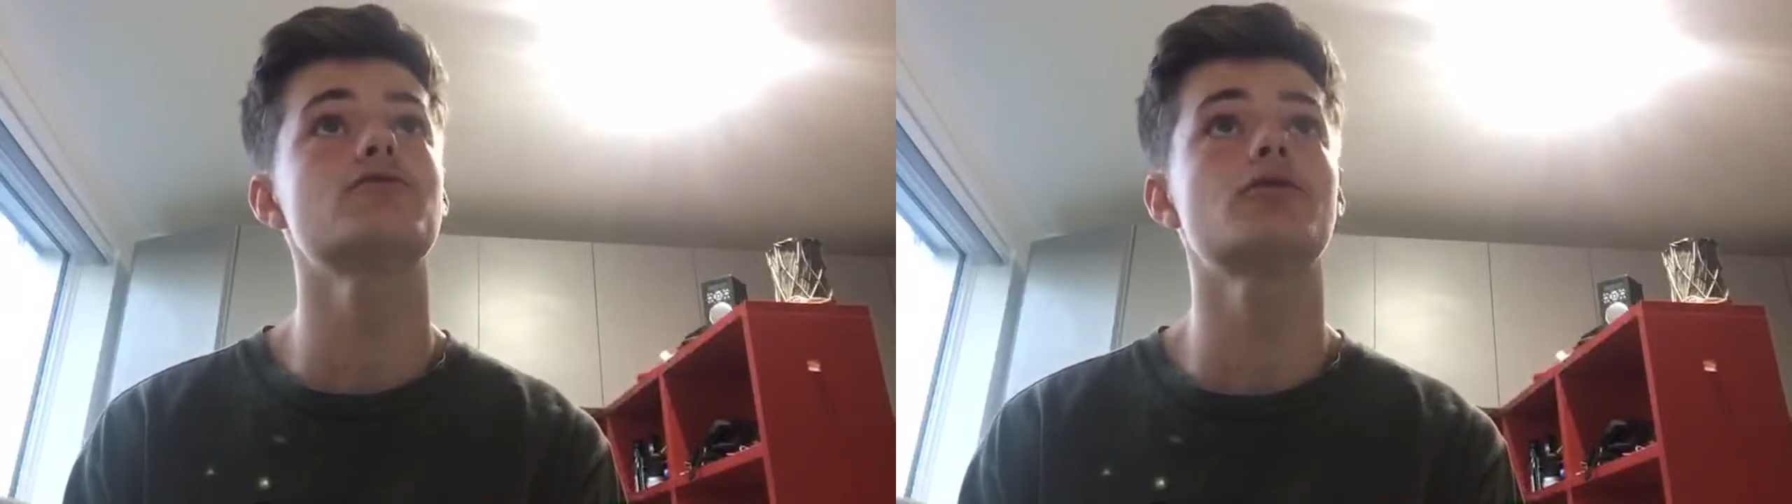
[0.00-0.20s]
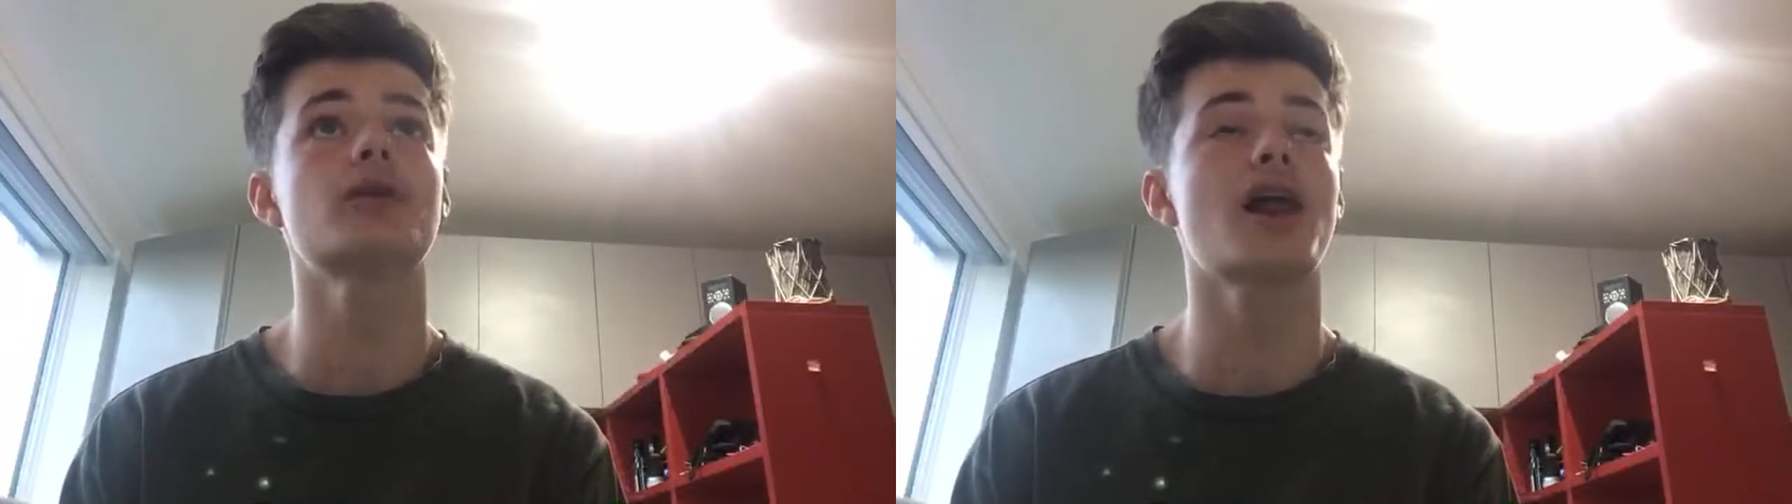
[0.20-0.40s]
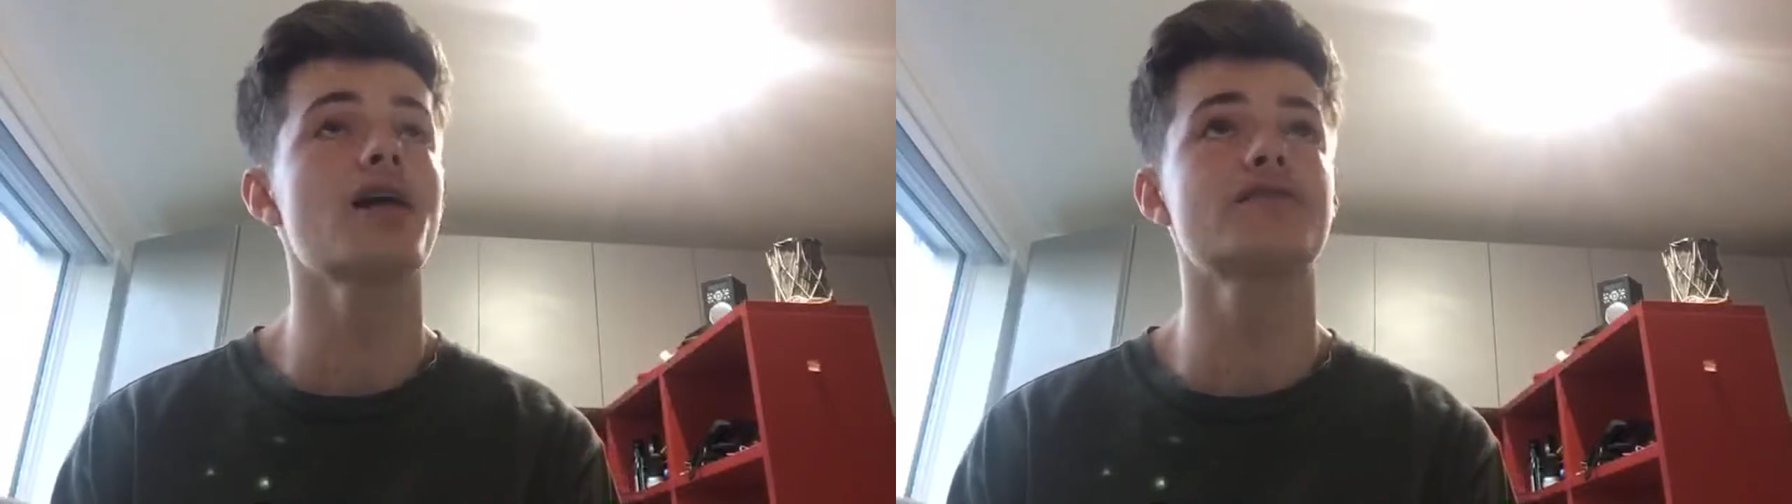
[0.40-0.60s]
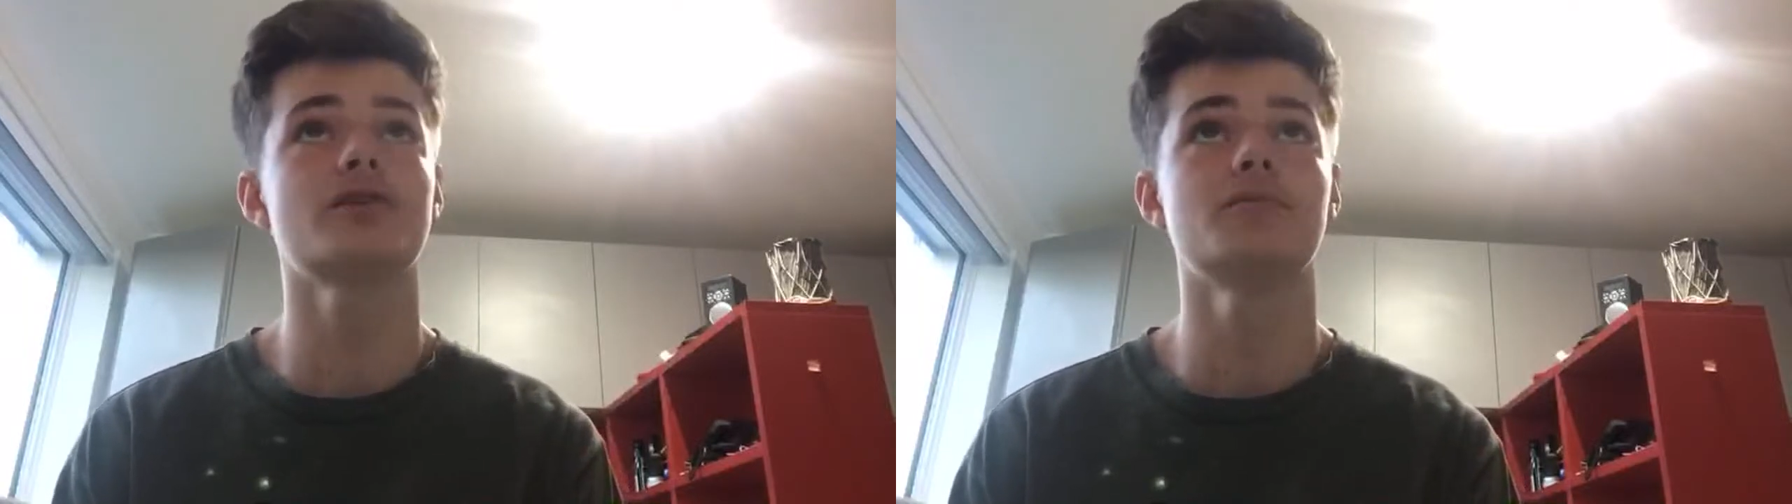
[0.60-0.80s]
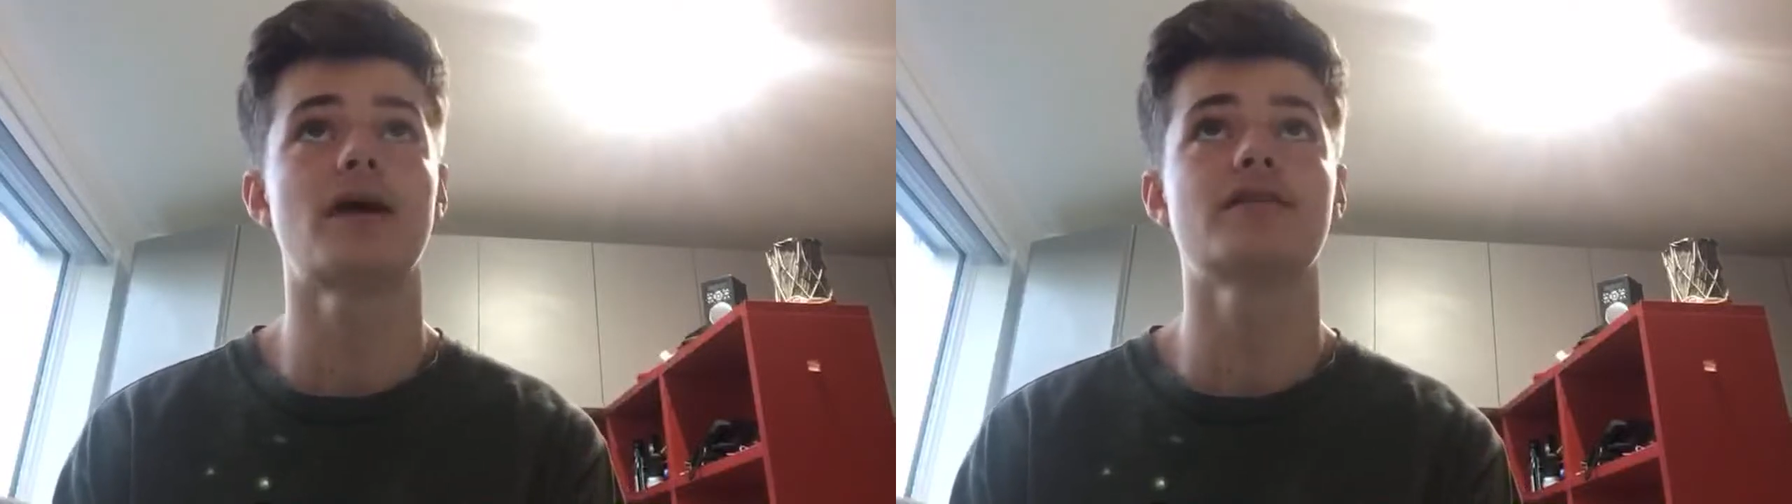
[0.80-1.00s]
Robert Glatzel
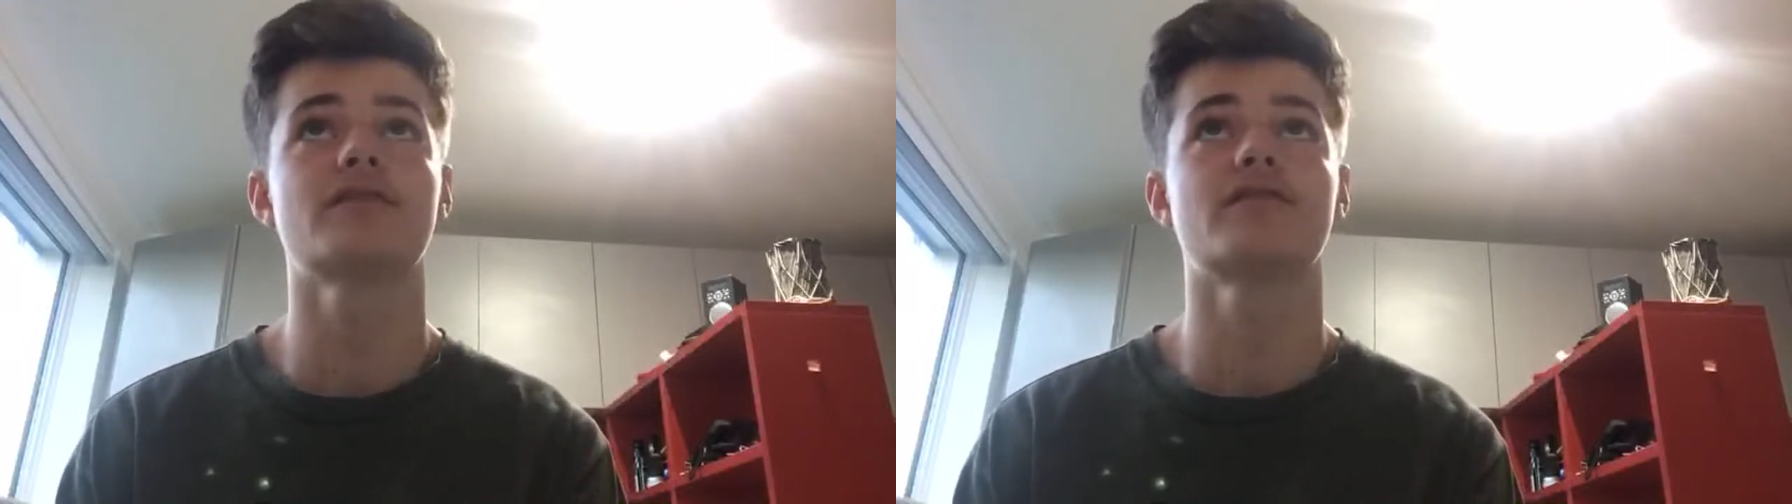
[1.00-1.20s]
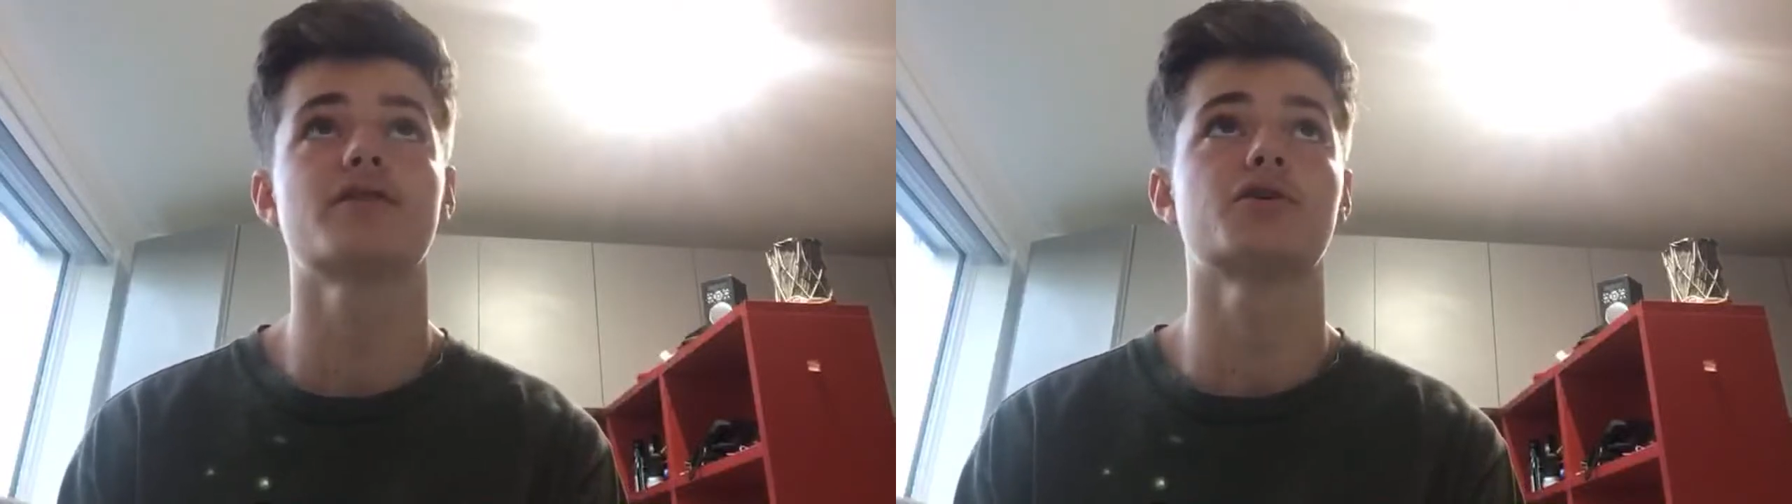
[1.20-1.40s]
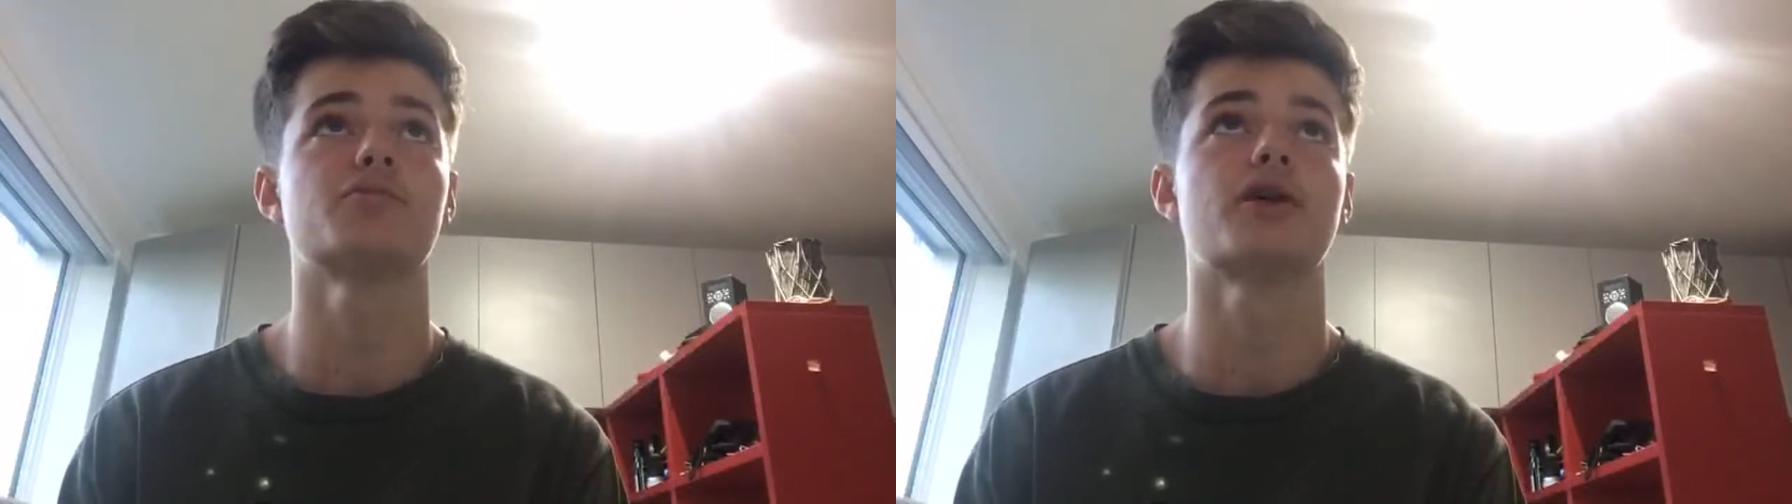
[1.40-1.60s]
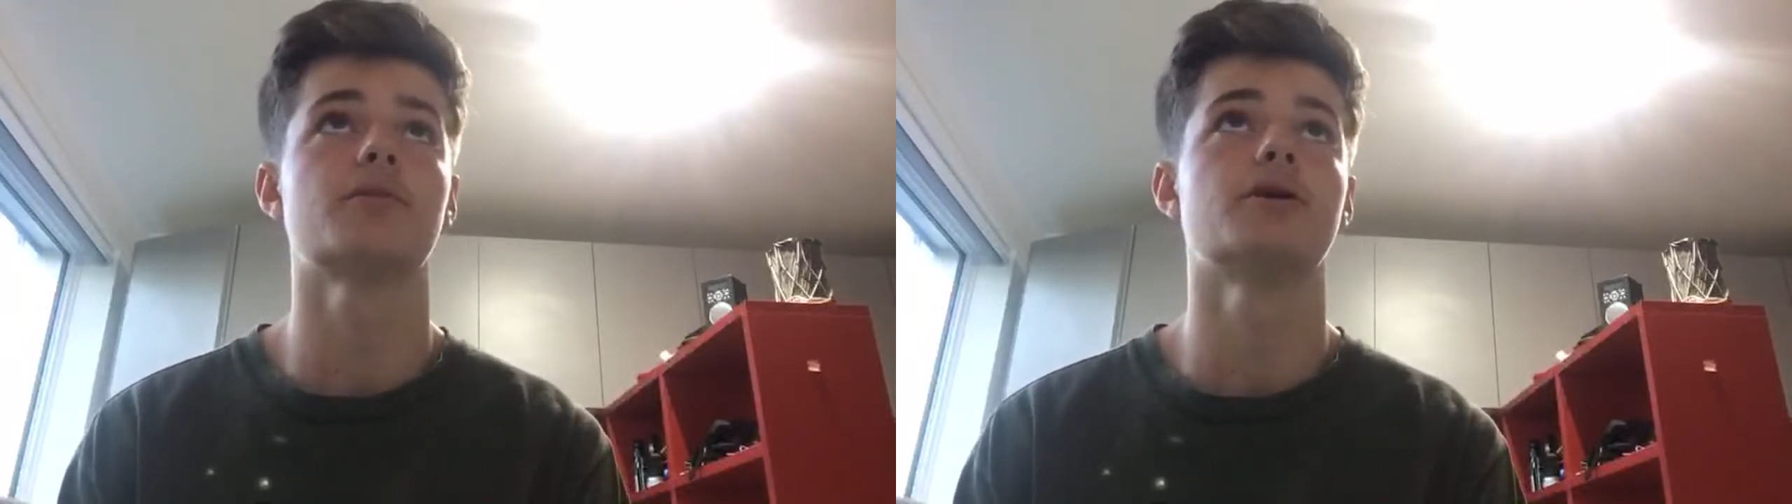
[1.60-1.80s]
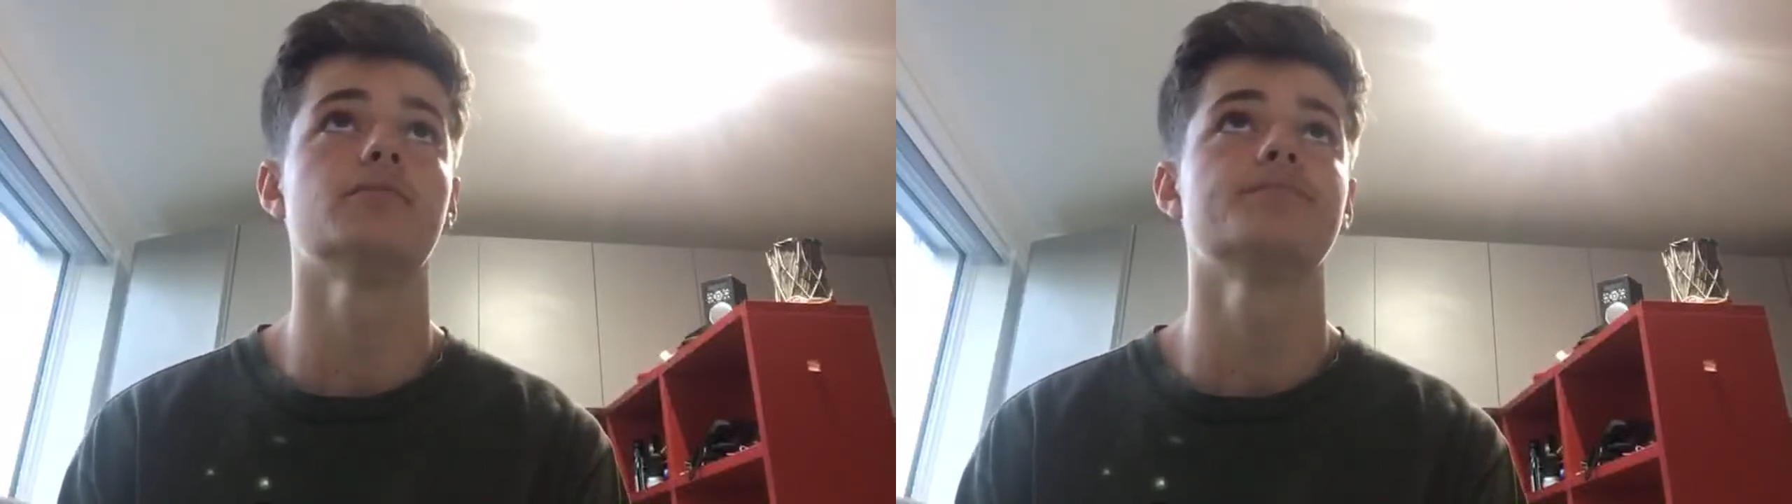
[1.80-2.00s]
on the bench if they want to bring
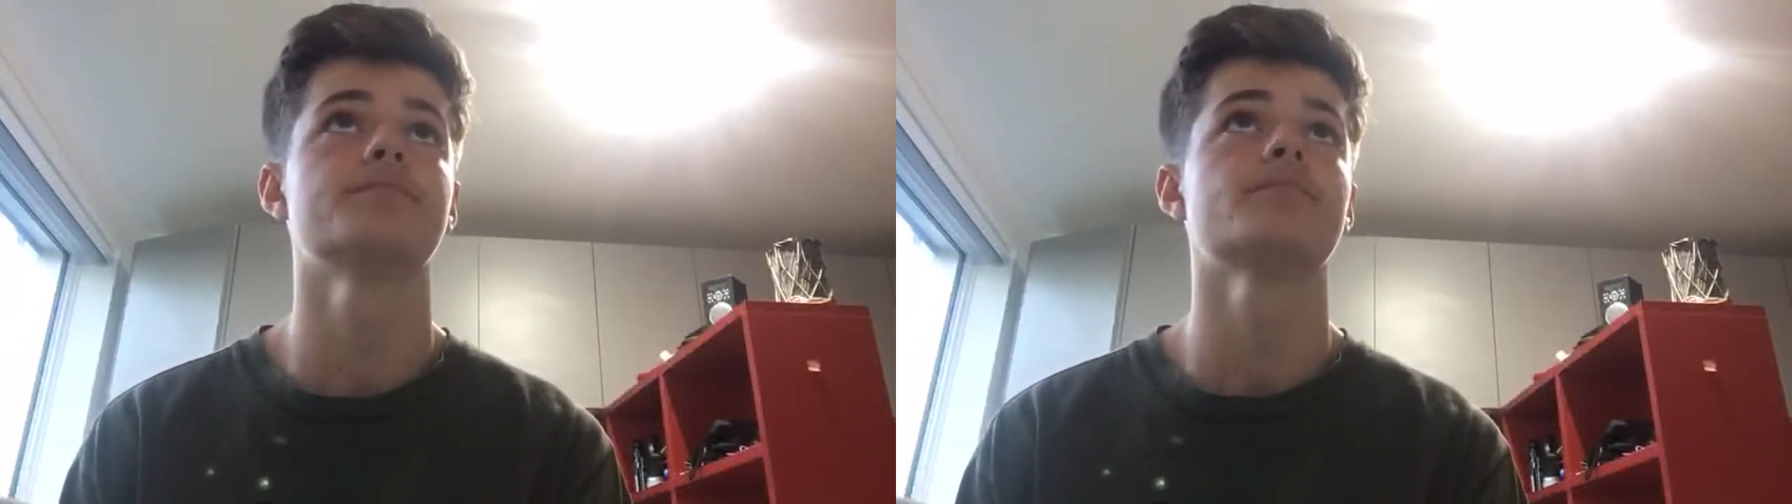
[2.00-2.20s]
him on.